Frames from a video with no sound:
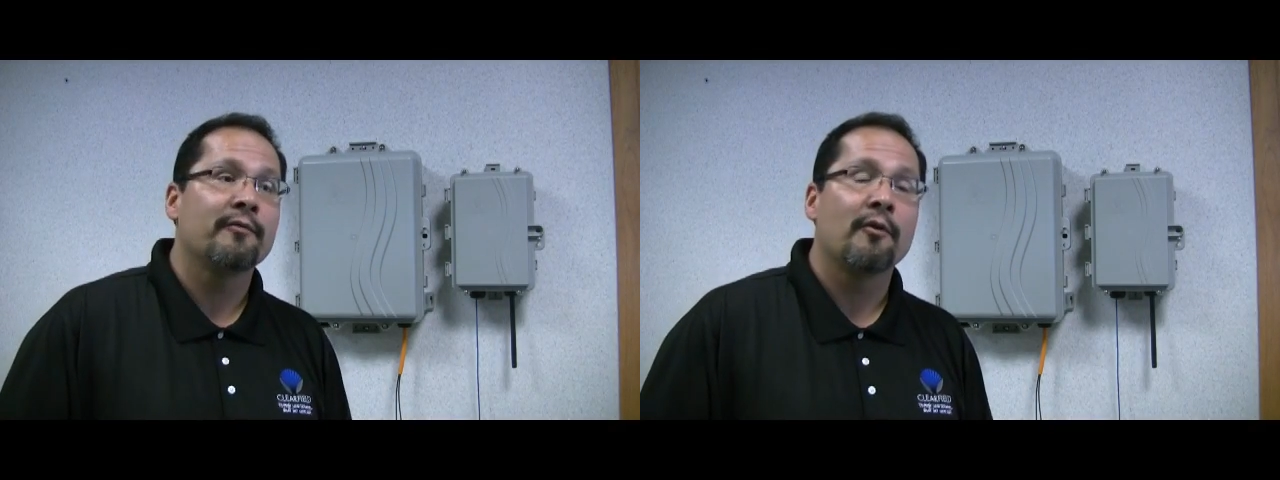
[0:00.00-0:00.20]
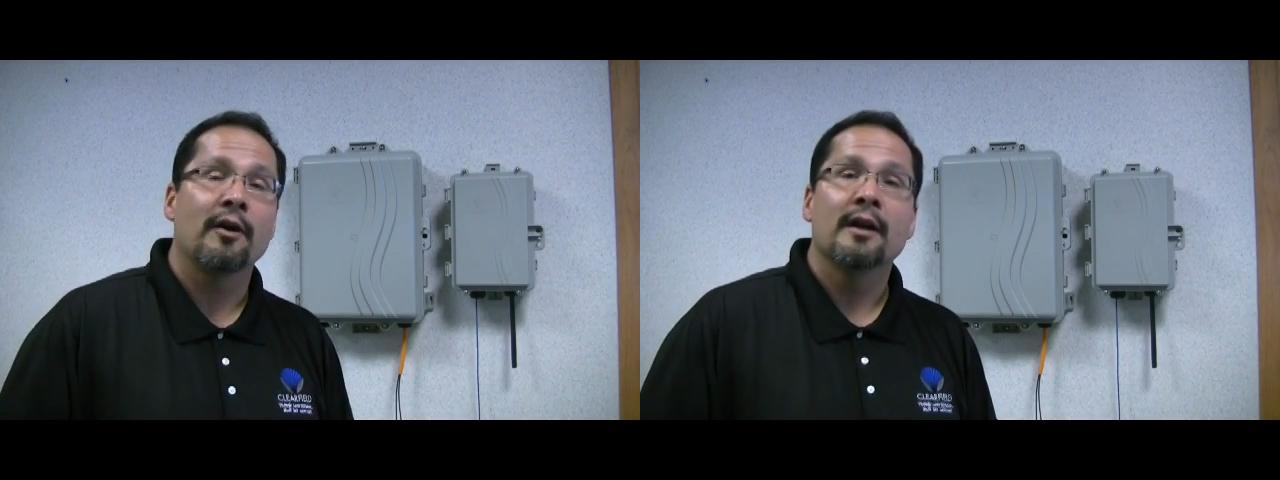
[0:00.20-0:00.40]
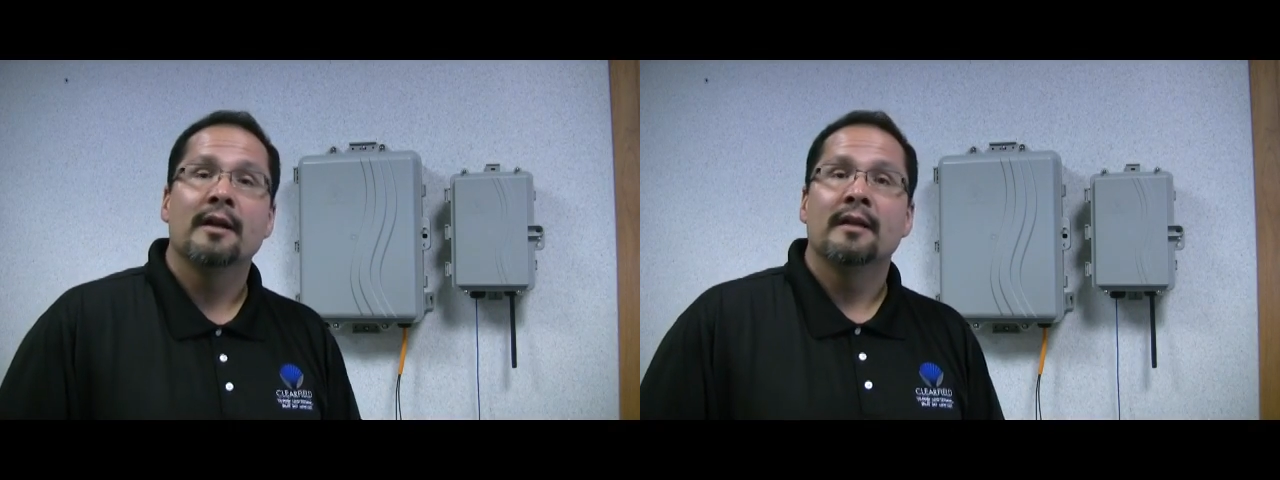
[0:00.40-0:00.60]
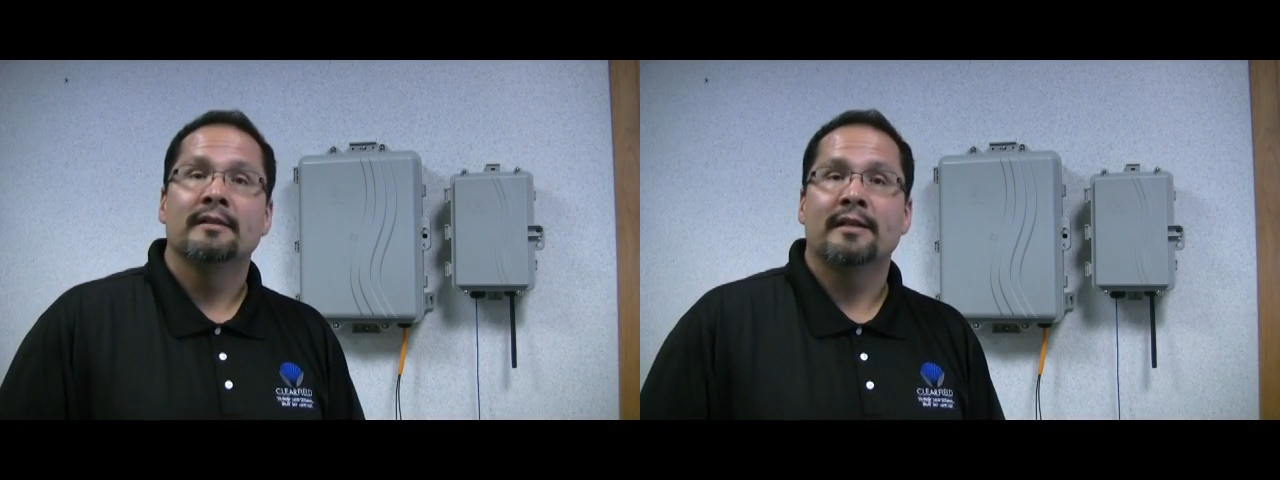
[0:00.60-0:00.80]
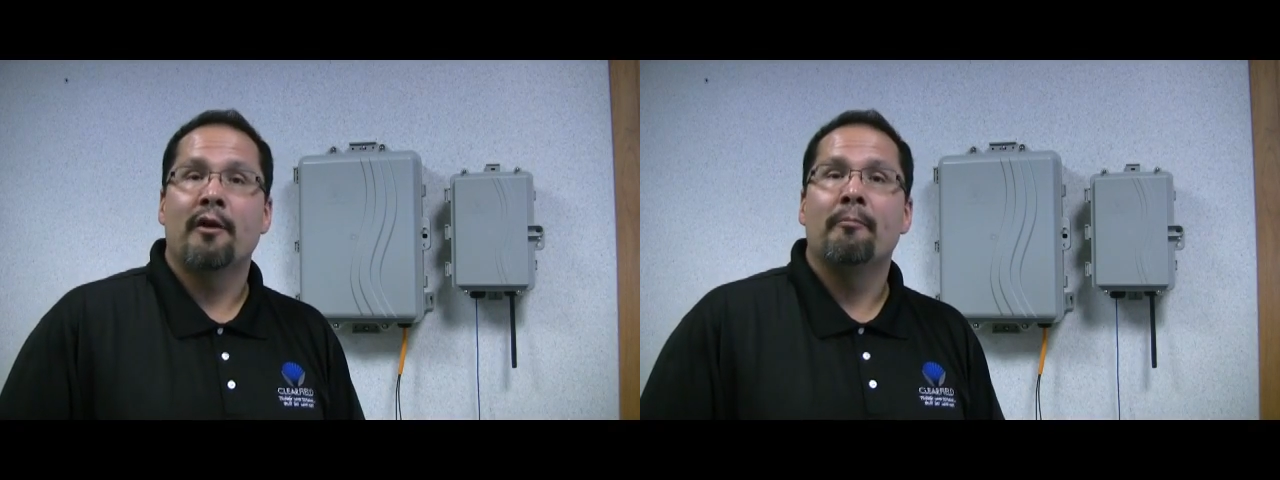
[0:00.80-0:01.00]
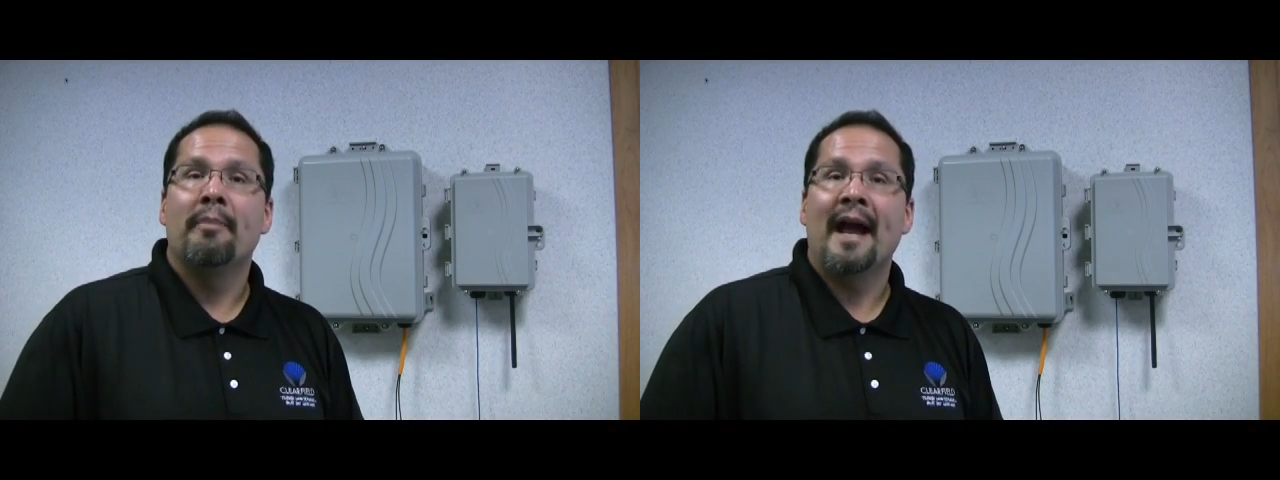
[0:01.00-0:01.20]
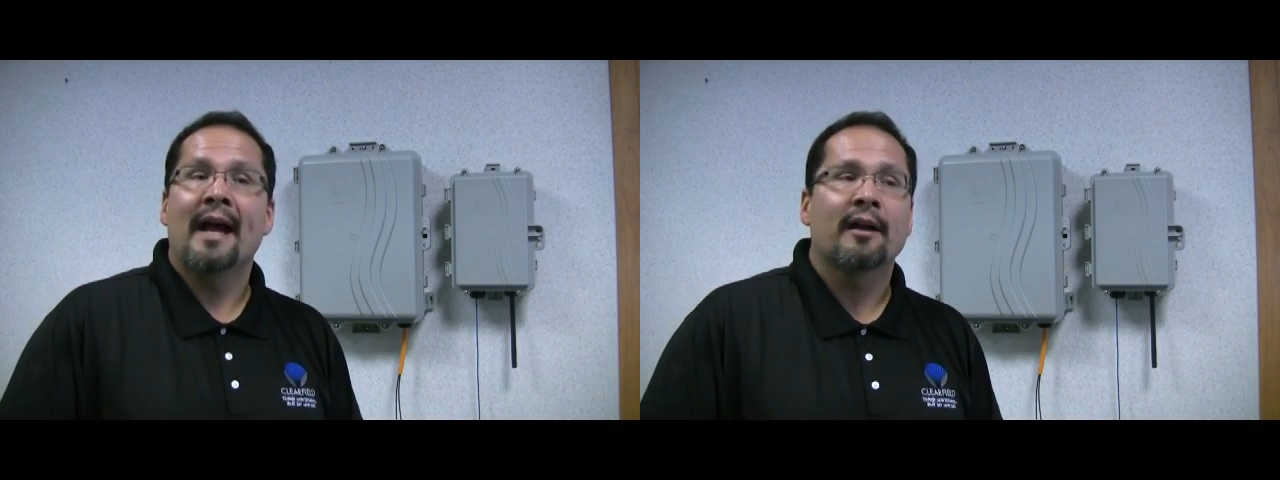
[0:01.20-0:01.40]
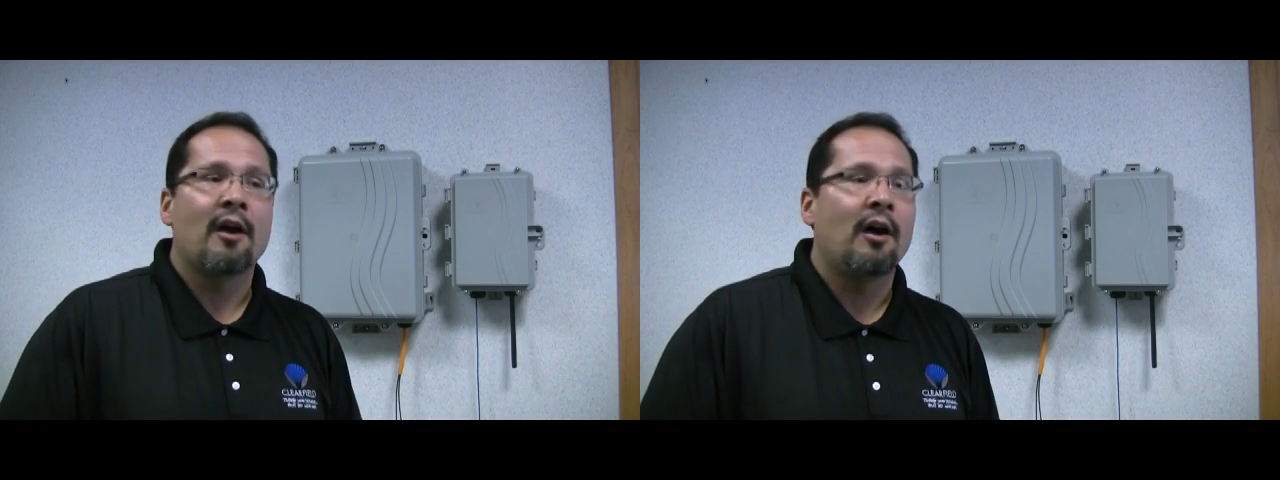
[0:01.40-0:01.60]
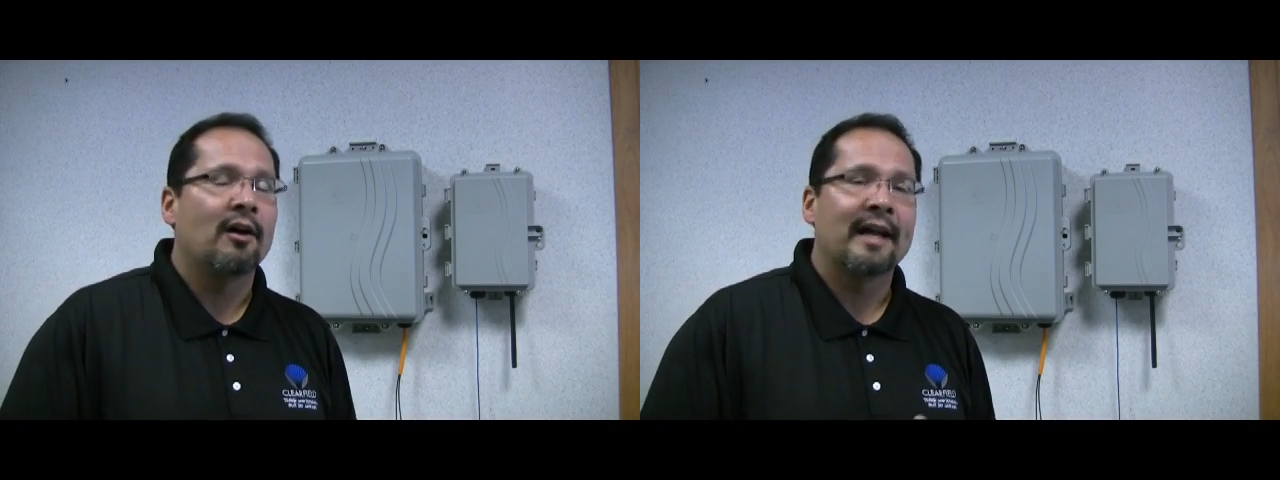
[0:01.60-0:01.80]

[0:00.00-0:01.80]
for cell backhaul,